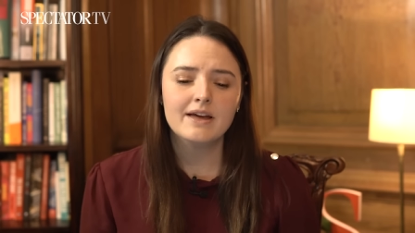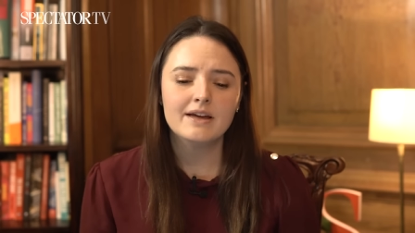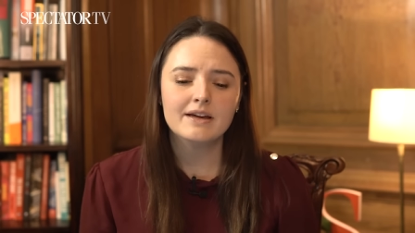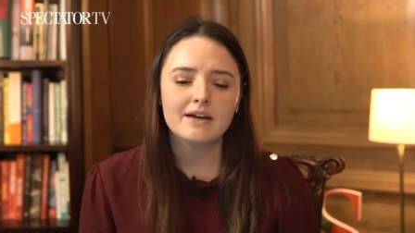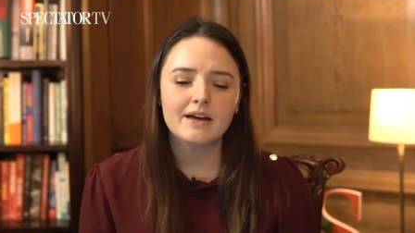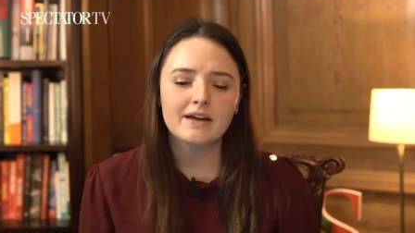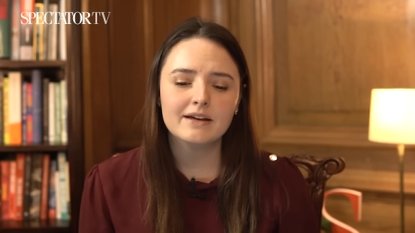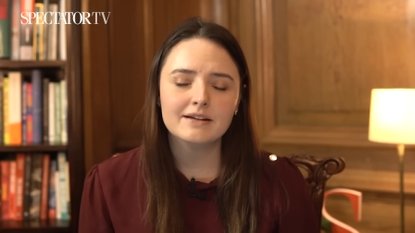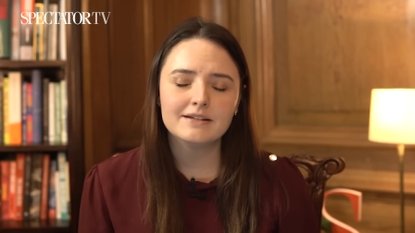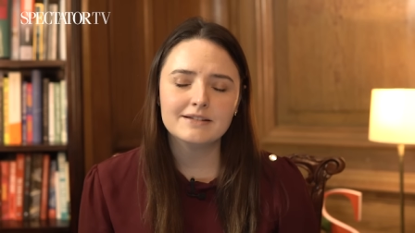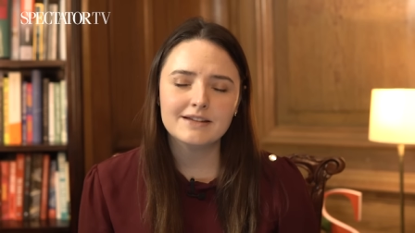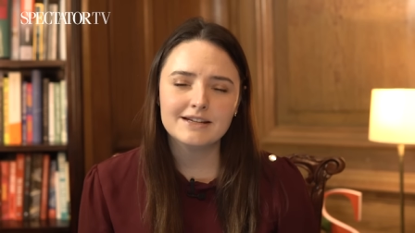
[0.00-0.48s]

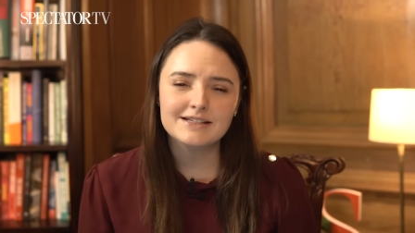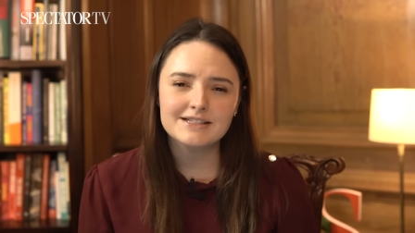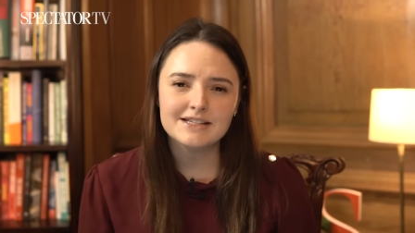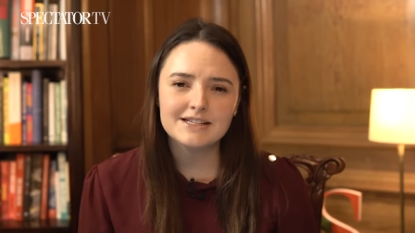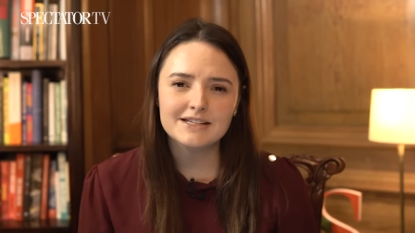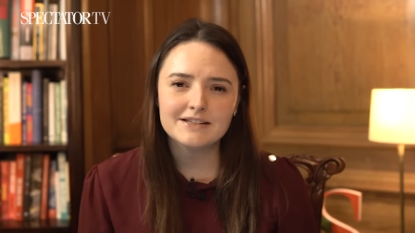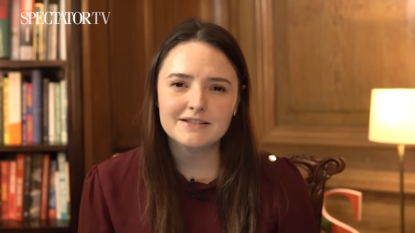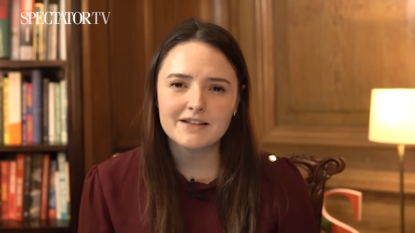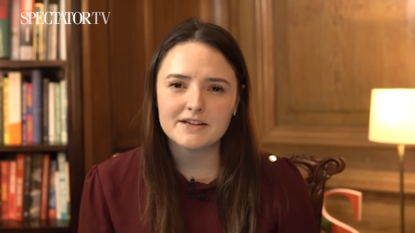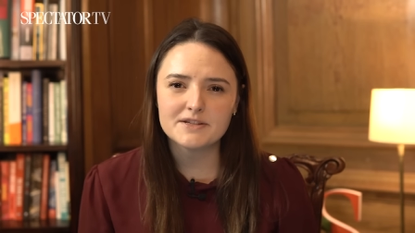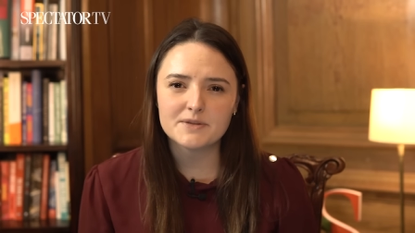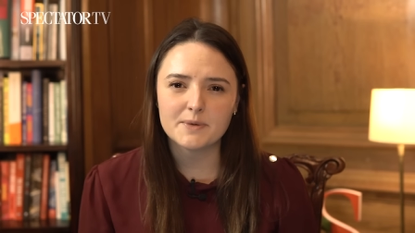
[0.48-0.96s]
Uh,
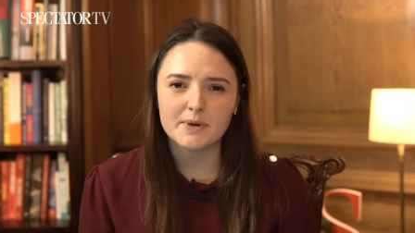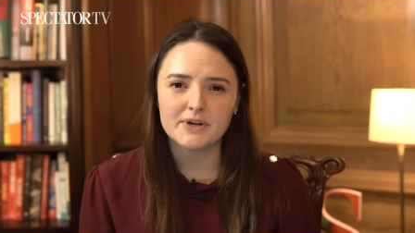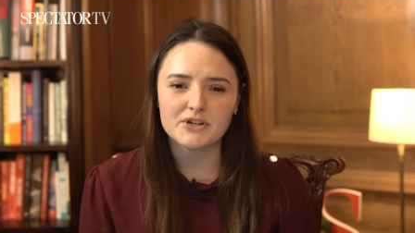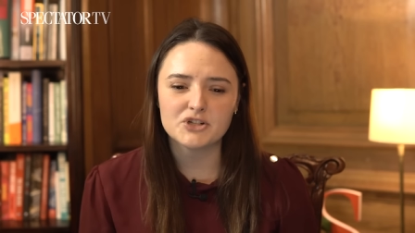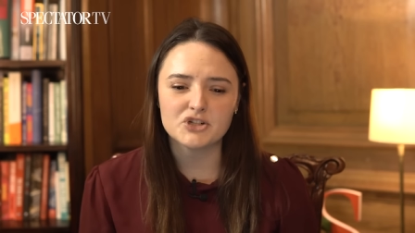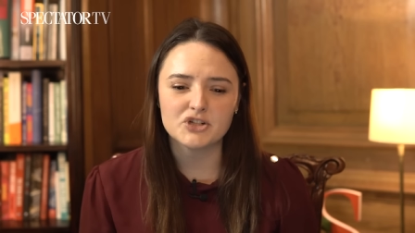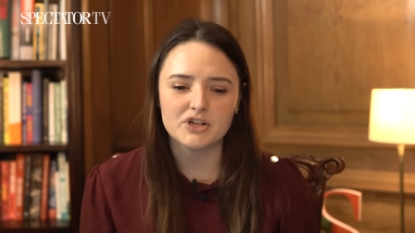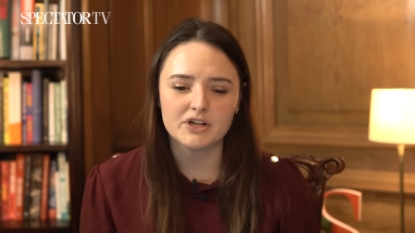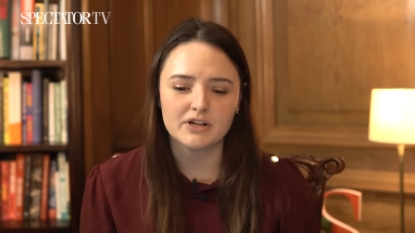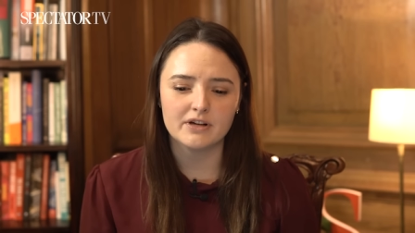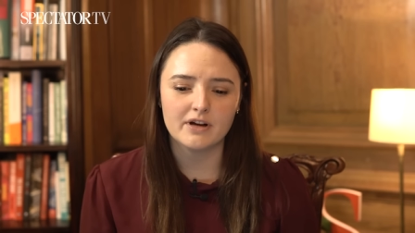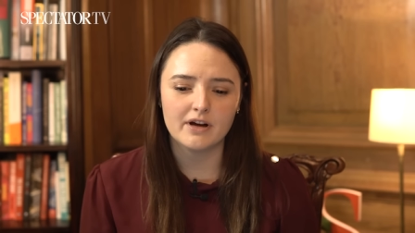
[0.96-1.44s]
Nadine, last
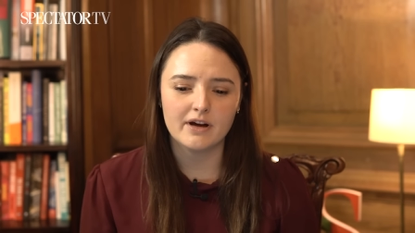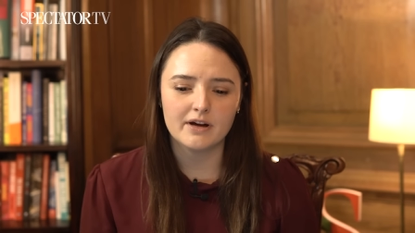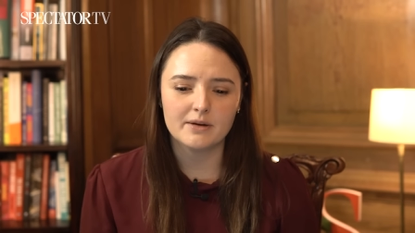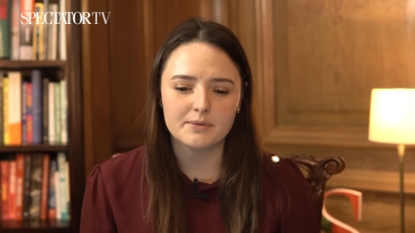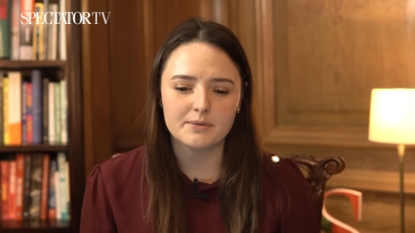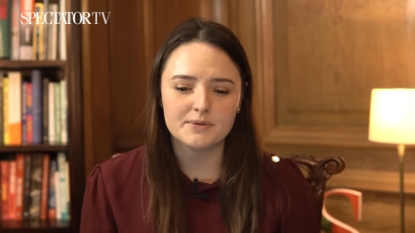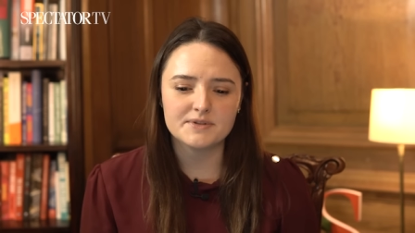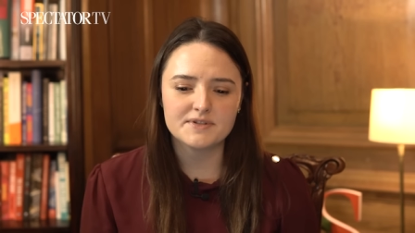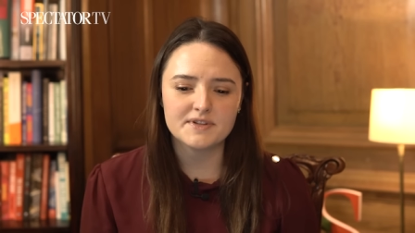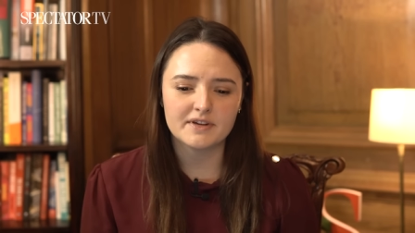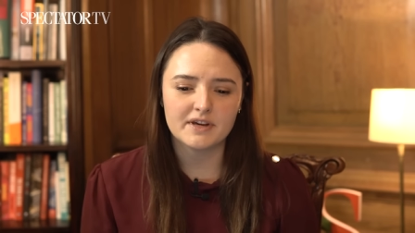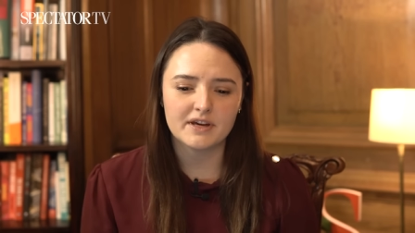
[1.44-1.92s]
question. I
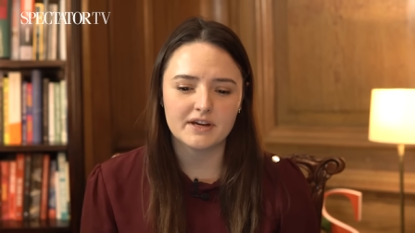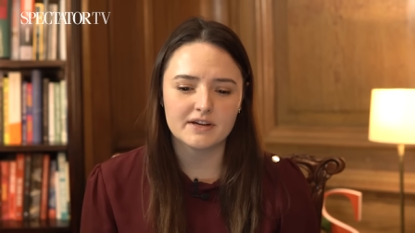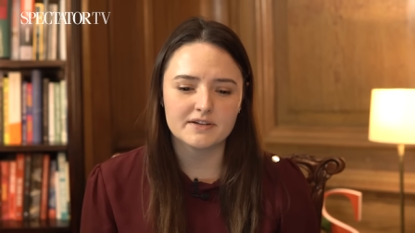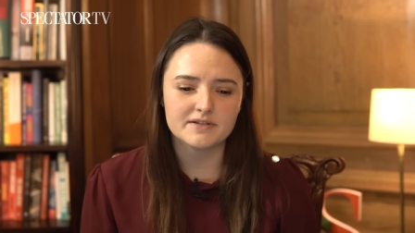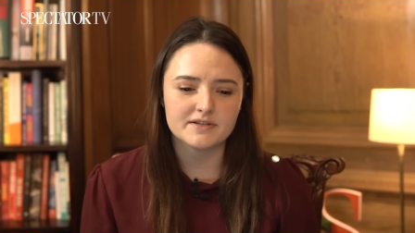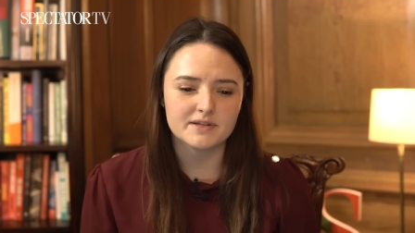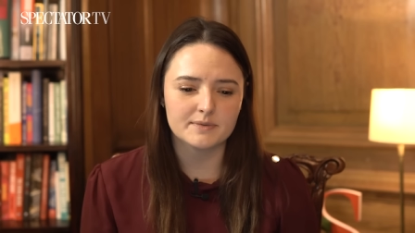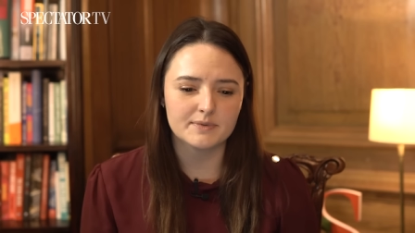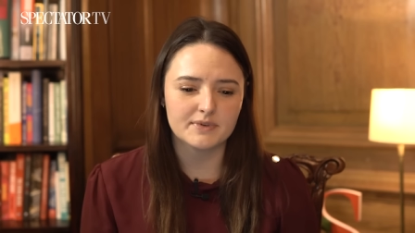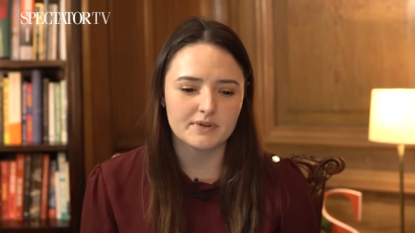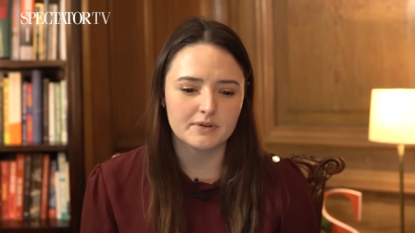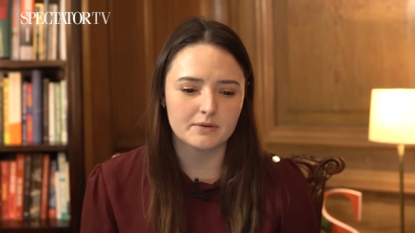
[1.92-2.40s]
was looking
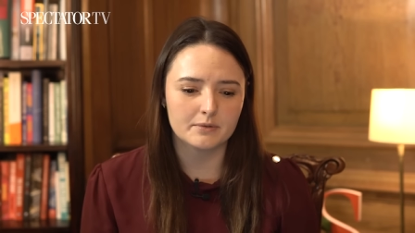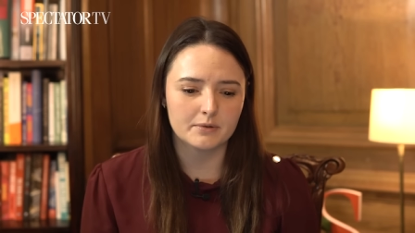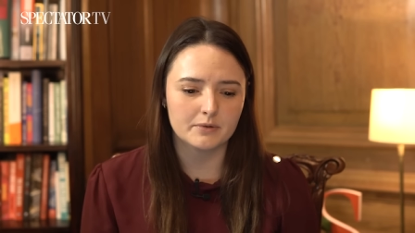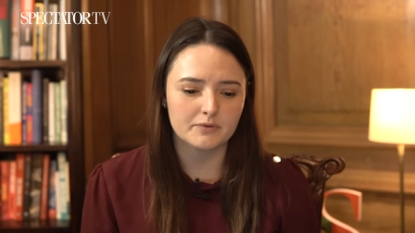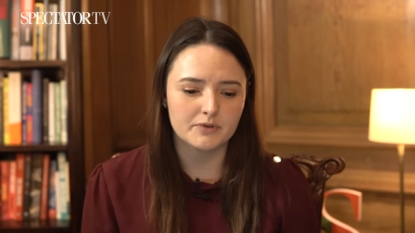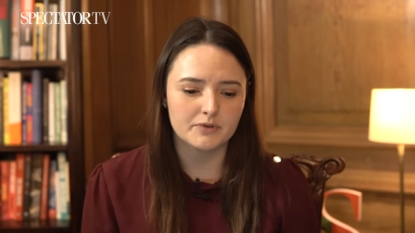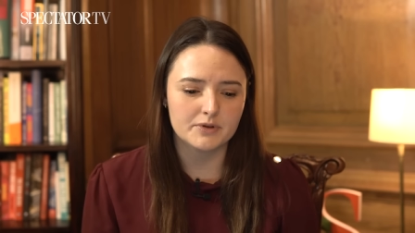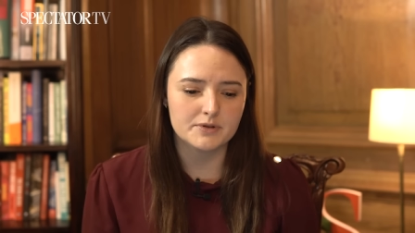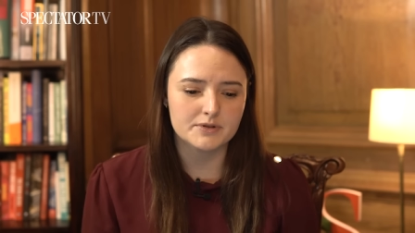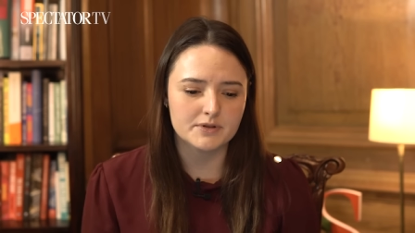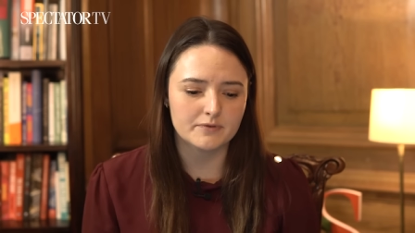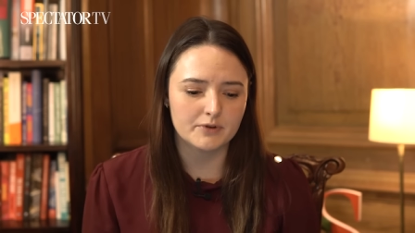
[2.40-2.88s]
at some of the
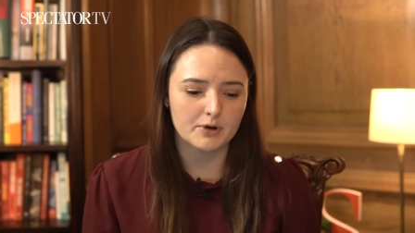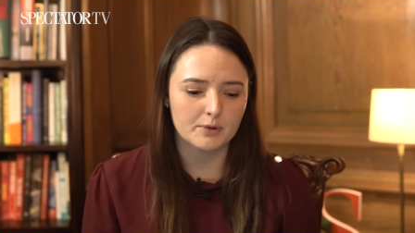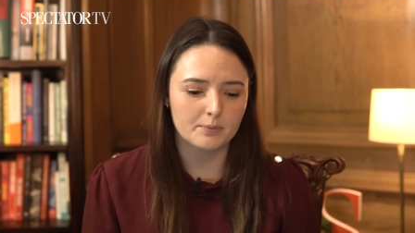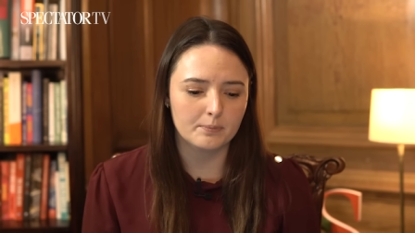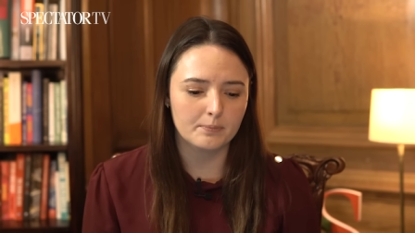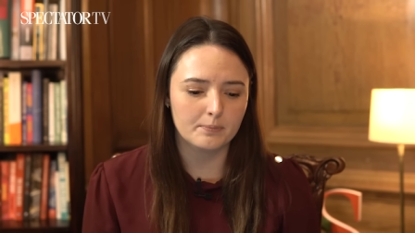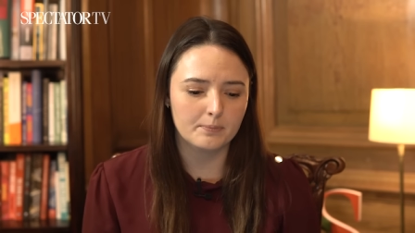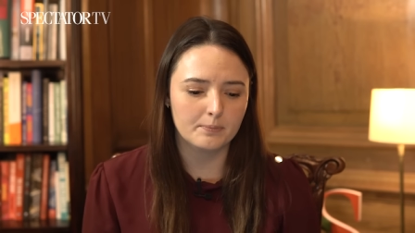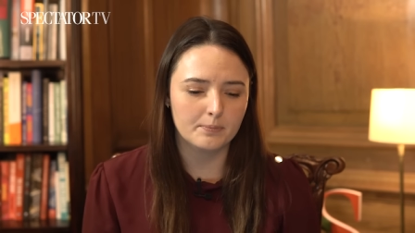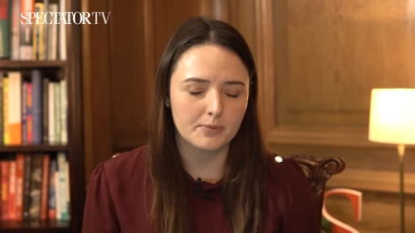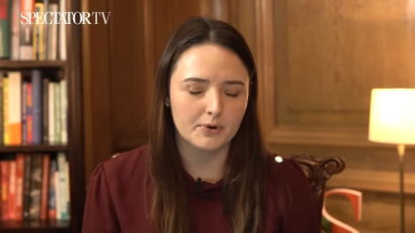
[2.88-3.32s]
reviews of your